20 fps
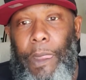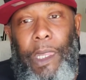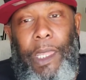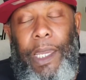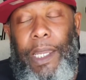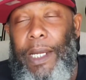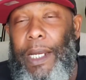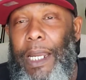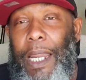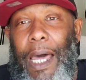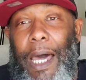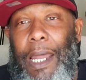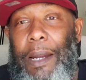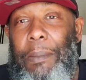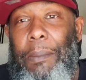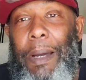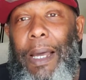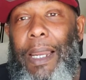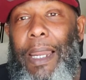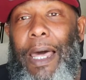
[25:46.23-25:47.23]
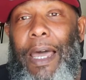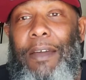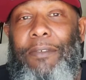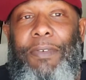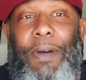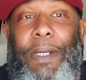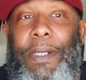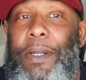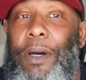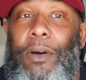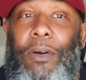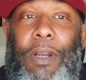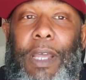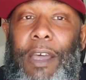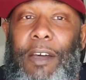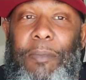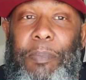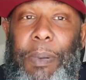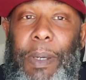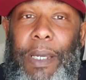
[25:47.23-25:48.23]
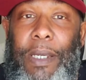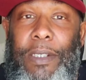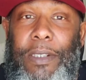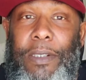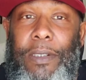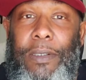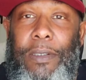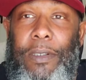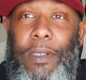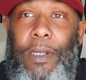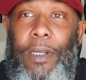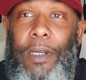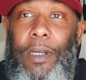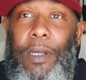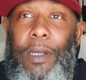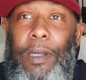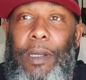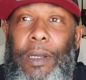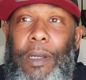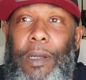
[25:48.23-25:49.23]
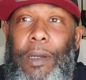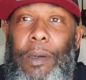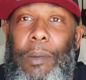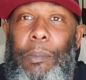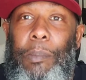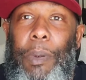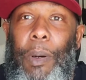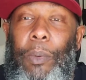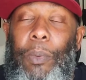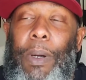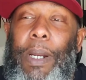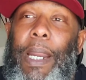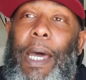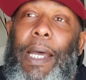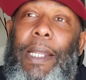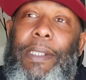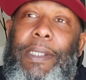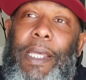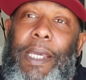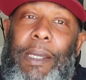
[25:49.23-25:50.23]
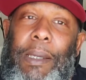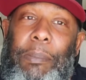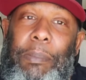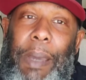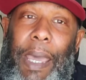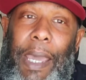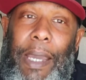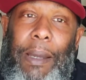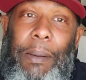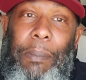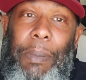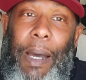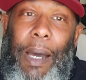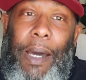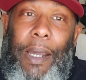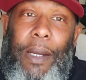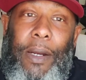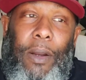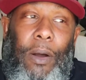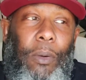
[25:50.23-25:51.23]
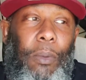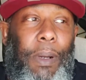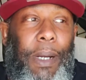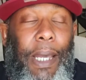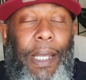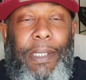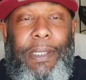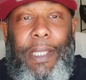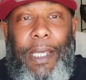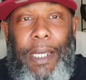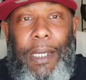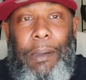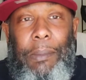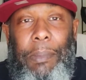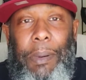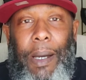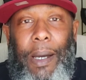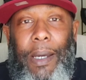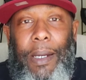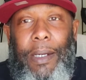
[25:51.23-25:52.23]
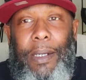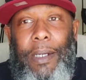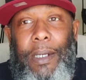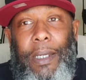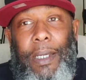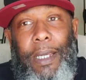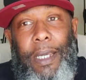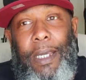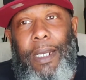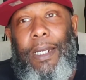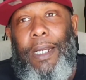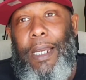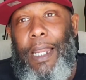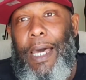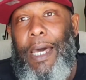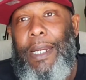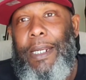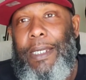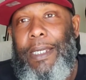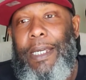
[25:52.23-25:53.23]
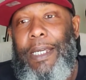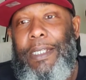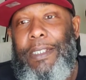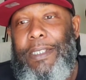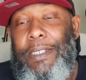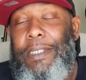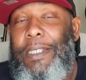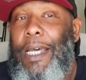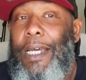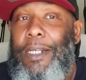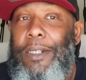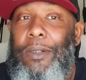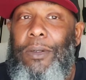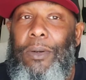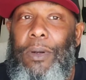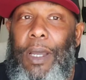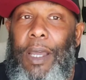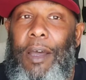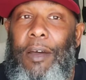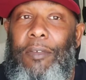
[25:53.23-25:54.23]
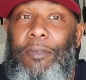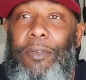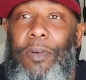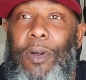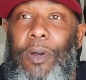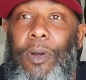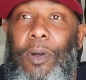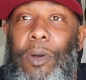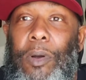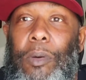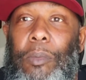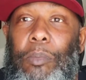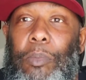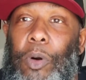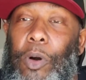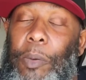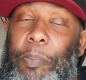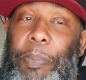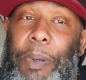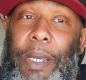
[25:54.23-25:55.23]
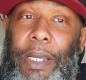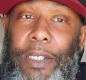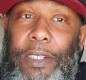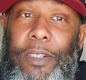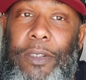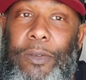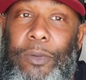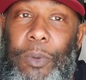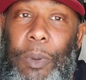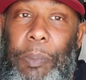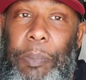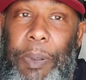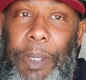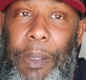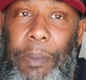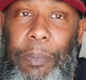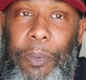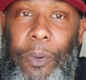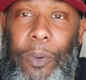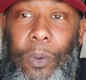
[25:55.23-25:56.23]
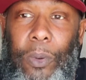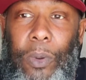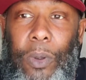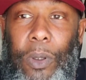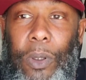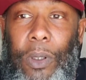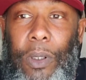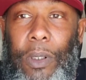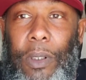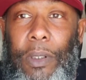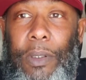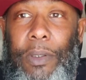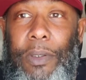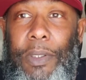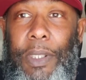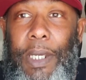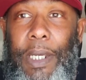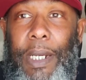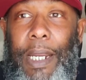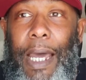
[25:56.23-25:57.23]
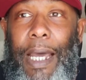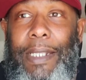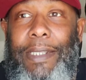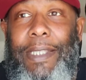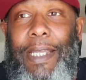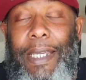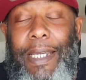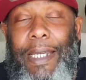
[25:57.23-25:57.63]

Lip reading: in a lot of my life I don't have patience. But when I think back about it, or when I think about it, in a lot of cases I do have more patience with people than I